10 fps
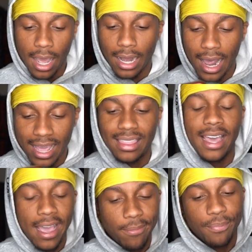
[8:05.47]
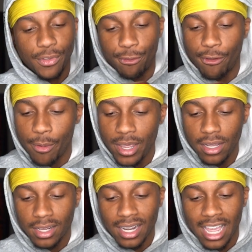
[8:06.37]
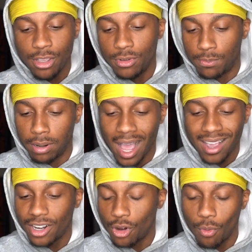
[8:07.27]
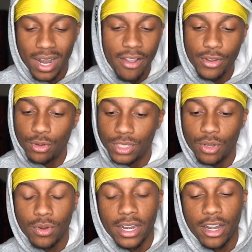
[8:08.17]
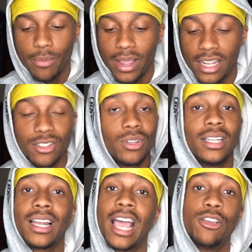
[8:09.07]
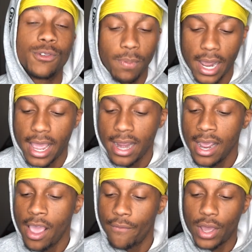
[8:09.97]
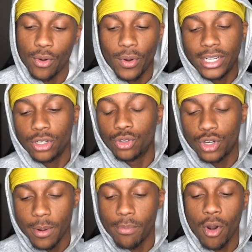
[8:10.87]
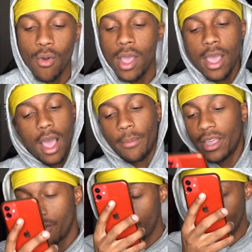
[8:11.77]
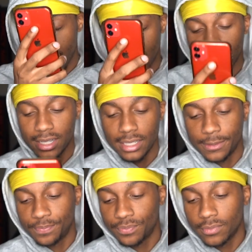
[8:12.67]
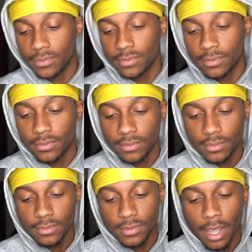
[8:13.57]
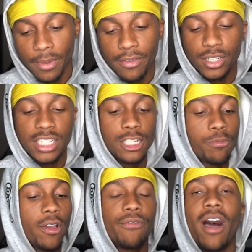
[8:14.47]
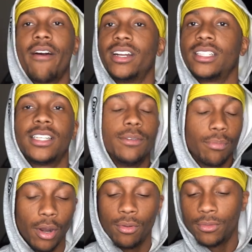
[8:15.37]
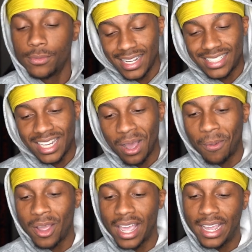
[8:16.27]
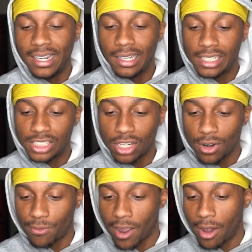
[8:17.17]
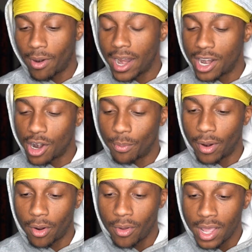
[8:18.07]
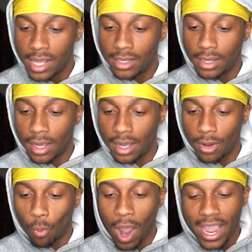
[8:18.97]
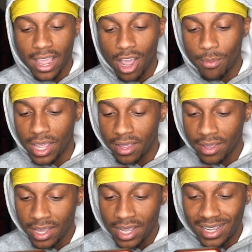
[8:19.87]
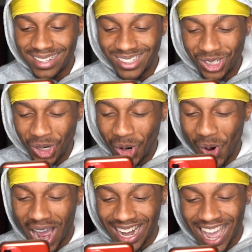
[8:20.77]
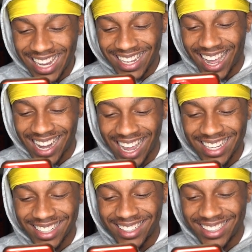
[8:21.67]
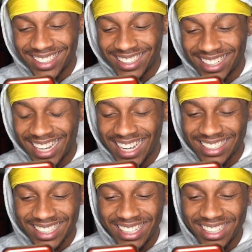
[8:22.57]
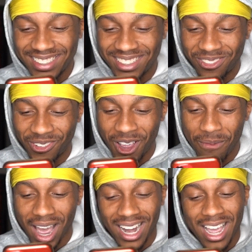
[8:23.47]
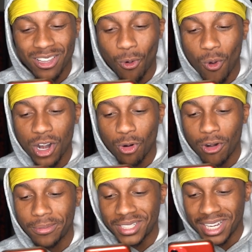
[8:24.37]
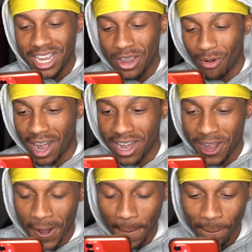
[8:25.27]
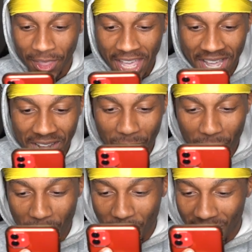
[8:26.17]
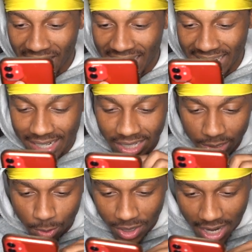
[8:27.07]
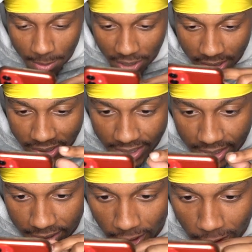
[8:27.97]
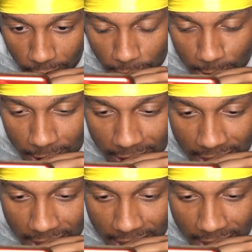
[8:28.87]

I like that, you feel me? Look like you was blocking or whatever you was doing here, man. So it looked like you was playing. Better Rachel Drip, bro. I'm gonna give you a 6.5 out of 10, bro. Next up, oh yeah, he looking certified right here, bro. White helmet. Ooh, I like the leg sleeves, you feel me? I like the one arm sleeve right here. Ooh, I like the cleats. What kind of cleats is those?